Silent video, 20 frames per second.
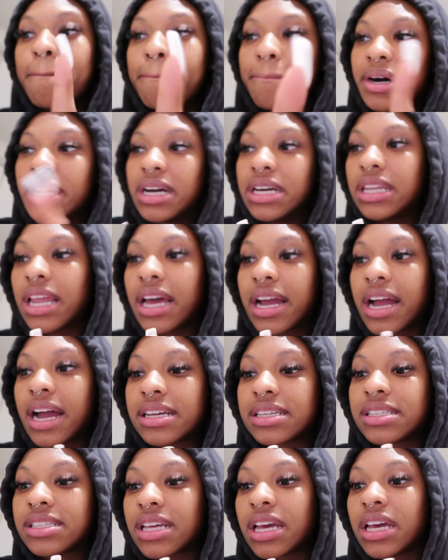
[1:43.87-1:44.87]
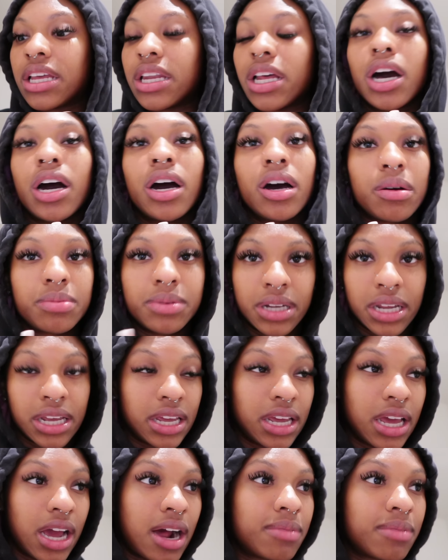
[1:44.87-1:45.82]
But like I said, update,